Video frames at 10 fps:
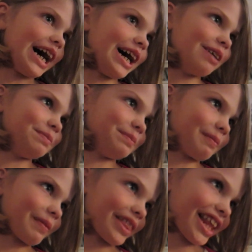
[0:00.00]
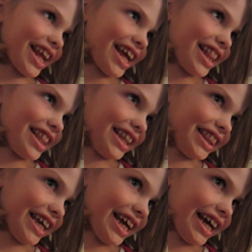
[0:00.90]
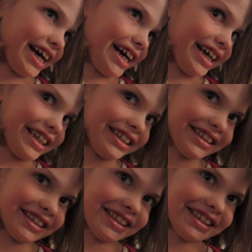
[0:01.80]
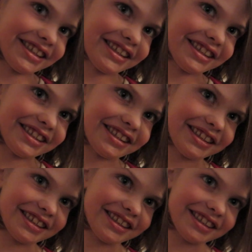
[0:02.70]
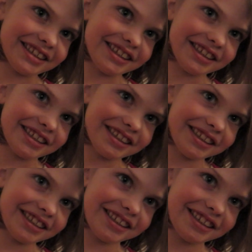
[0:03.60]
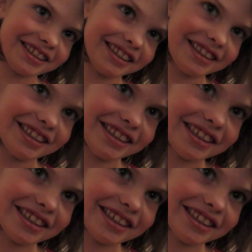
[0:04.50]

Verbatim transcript: um, that they had. Go. Go crazy?